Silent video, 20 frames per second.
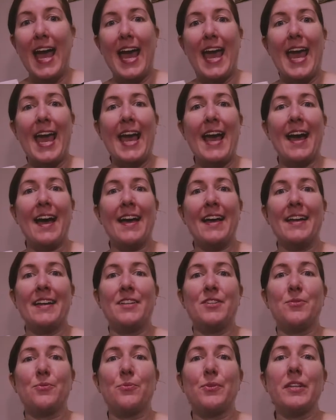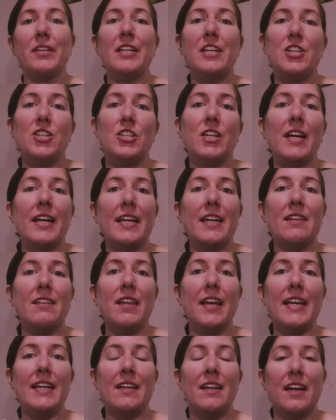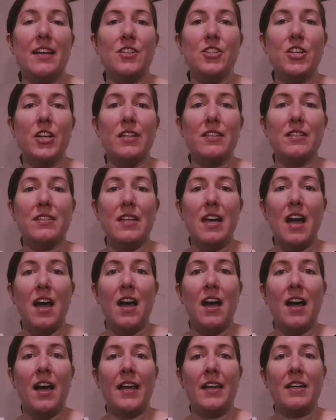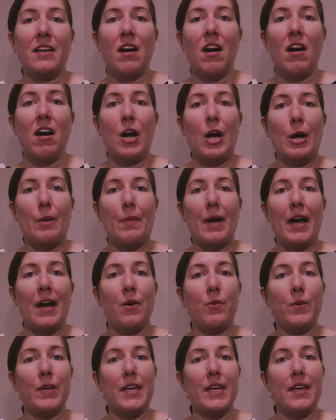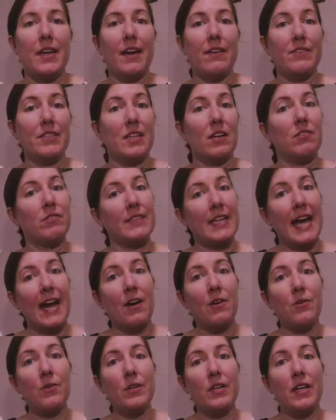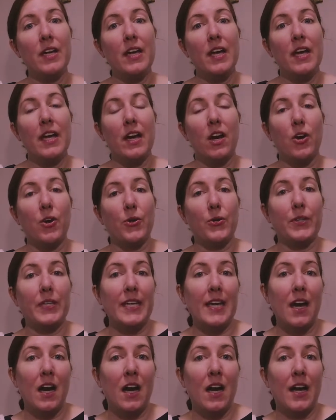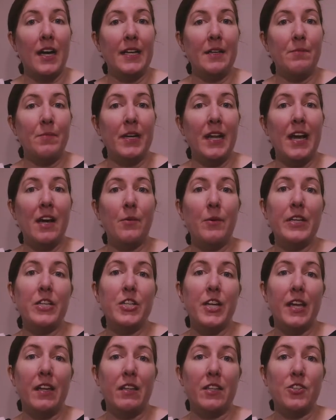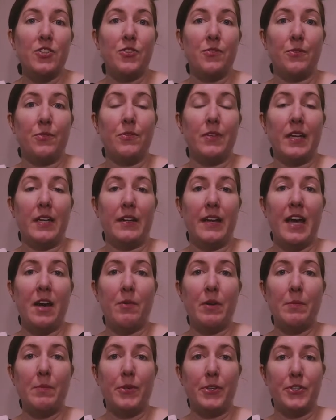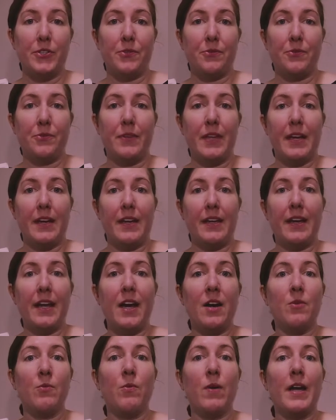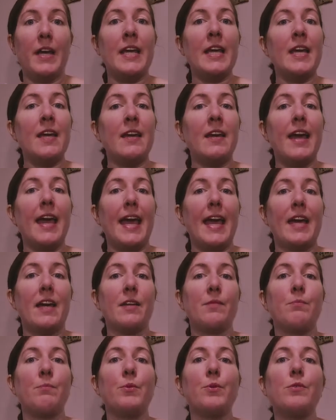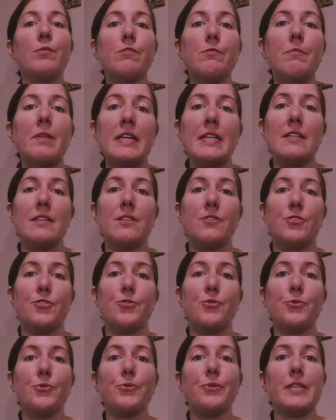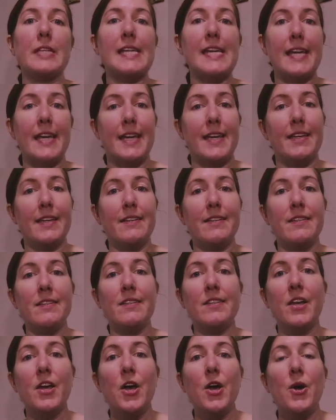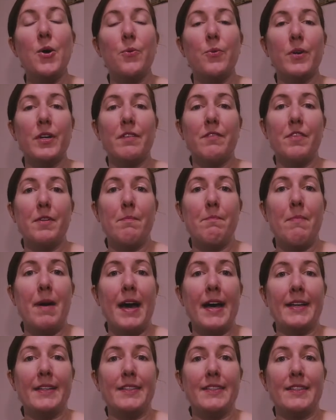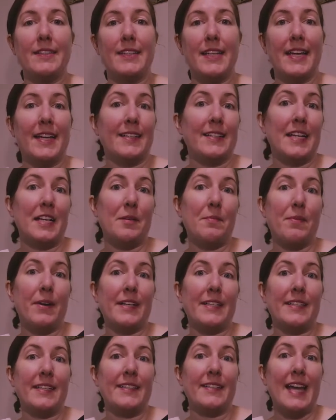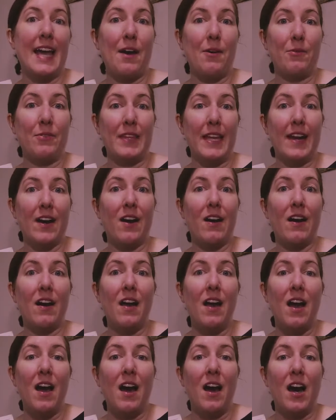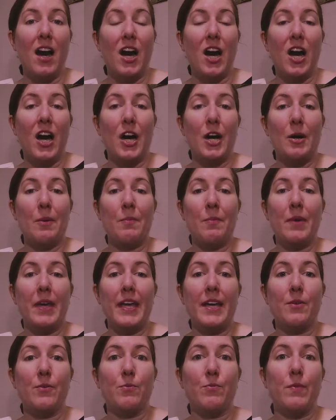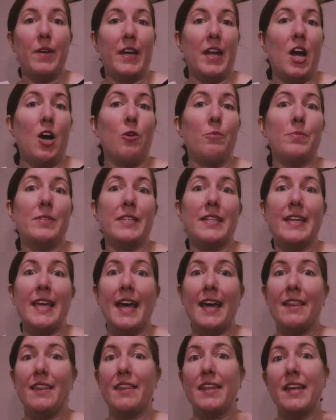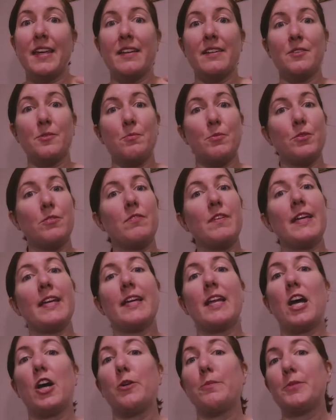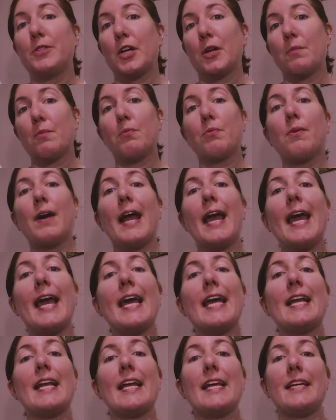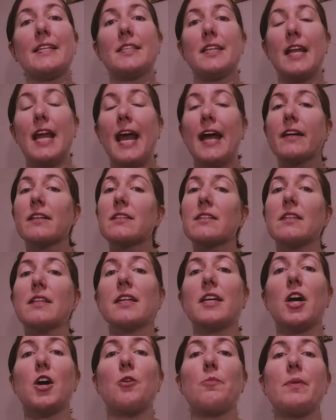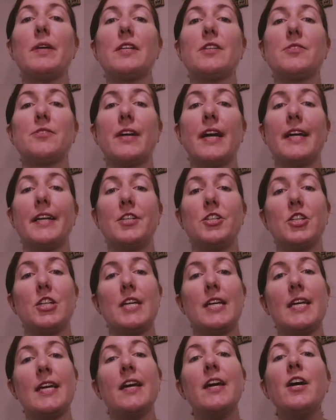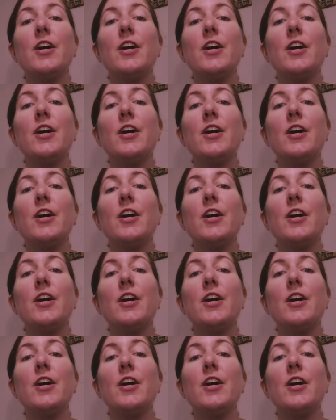and really shining light not just on how we have self-doubt early on, but how we challenge through that and how we push through that, and how running and movement truly is one of the best antidepressants out there. It helps get things moving. It helps our brain. It's an excellent coping strategy.